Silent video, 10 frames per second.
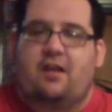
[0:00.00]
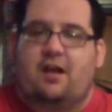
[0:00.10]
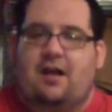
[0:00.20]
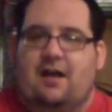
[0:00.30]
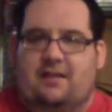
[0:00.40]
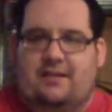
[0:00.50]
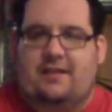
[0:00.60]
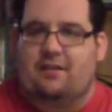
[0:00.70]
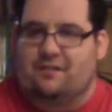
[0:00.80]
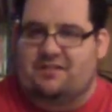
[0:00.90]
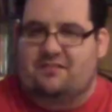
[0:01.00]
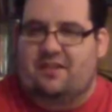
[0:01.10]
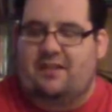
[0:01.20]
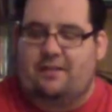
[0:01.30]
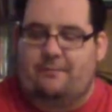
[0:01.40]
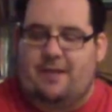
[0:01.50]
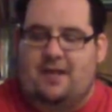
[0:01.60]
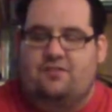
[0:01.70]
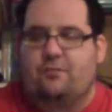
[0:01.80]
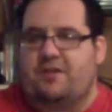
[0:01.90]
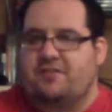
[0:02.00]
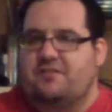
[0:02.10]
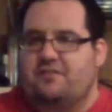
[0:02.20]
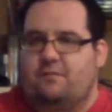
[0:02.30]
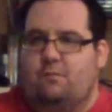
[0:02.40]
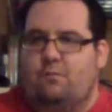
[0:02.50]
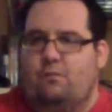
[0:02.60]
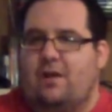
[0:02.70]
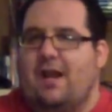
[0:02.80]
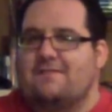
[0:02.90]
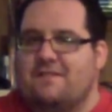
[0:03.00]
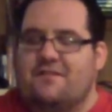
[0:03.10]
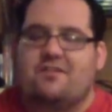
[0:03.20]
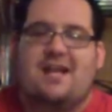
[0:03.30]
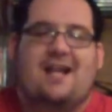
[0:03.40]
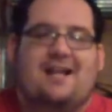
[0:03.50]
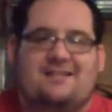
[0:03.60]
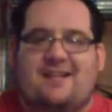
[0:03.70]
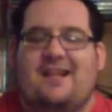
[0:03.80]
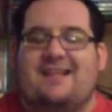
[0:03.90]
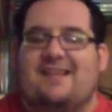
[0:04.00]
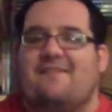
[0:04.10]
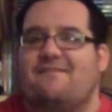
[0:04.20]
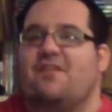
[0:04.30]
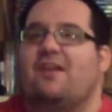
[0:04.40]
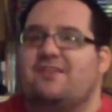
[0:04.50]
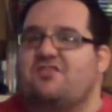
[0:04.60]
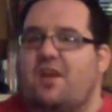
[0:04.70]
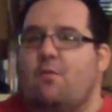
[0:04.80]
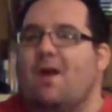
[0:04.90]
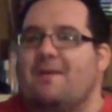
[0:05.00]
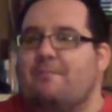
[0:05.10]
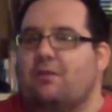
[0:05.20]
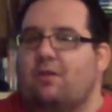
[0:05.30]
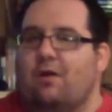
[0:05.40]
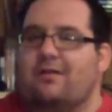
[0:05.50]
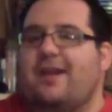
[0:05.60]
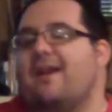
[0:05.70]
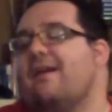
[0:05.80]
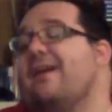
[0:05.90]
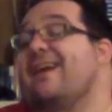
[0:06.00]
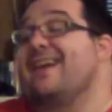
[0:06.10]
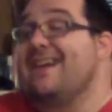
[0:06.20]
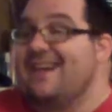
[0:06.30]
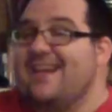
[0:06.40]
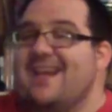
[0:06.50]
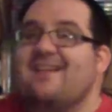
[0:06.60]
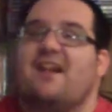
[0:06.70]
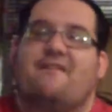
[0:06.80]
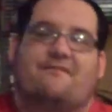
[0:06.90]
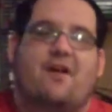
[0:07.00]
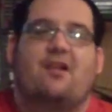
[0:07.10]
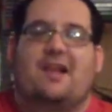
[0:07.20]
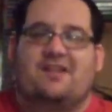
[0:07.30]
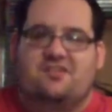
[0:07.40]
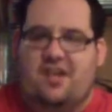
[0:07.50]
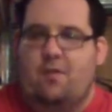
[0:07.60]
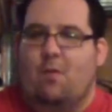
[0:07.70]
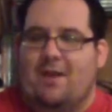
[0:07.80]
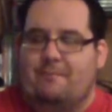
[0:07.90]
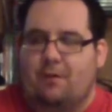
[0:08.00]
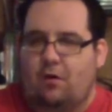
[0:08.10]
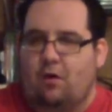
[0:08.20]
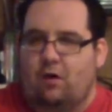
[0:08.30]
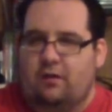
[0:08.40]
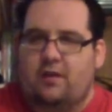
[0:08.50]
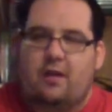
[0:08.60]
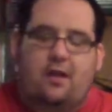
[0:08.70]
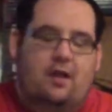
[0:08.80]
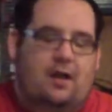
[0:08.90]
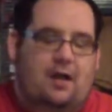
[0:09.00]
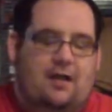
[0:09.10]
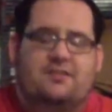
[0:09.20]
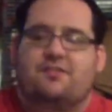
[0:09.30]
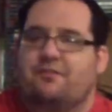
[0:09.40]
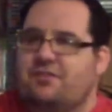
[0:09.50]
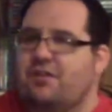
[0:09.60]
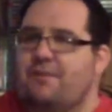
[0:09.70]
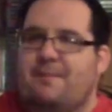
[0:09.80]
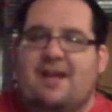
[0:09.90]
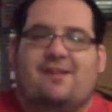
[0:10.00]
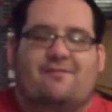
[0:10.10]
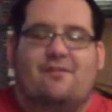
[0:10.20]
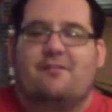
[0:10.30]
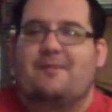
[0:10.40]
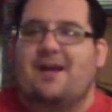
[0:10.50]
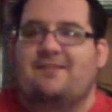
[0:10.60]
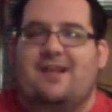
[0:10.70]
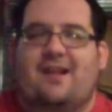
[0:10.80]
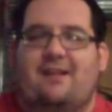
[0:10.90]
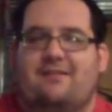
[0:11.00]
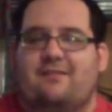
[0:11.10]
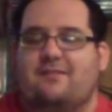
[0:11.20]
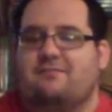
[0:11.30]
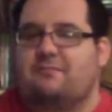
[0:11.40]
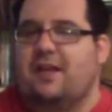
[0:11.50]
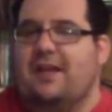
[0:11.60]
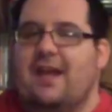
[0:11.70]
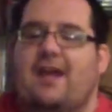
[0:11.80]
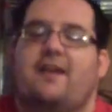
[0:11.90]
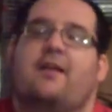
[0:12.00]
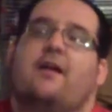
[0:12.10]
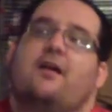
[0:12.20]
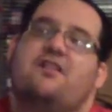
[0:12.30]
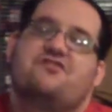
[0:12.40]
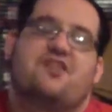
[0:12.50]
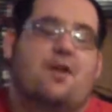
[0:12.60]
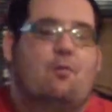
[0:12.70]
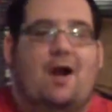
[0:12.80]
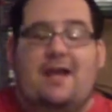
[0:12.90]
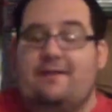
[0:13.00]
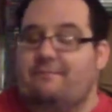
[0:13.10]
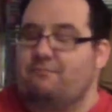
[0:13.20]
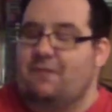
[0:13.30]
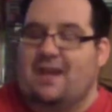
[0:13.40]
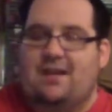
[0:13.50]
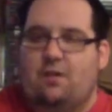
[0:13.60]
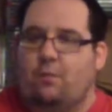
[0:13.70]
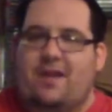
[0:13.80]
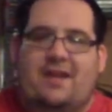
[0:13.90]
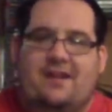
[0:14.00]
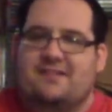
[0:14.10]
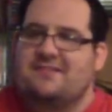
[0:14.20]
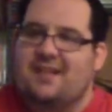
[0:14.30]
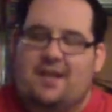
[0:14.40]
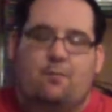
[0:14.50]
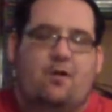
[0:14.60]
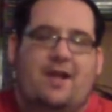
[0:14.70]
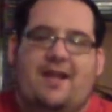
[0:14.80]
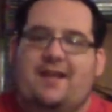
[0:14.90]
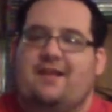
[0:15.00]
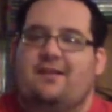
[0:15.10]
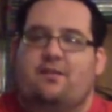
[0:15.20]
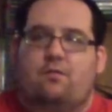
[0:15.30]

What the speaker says: than their Wrestle Kingdom match, which, when I reviewed that, I said it didn't feel like Jay White belonged there. Here, it felt like Jay White belonged. So it was a good back and forth match, and again, Jay White getting the win in the same way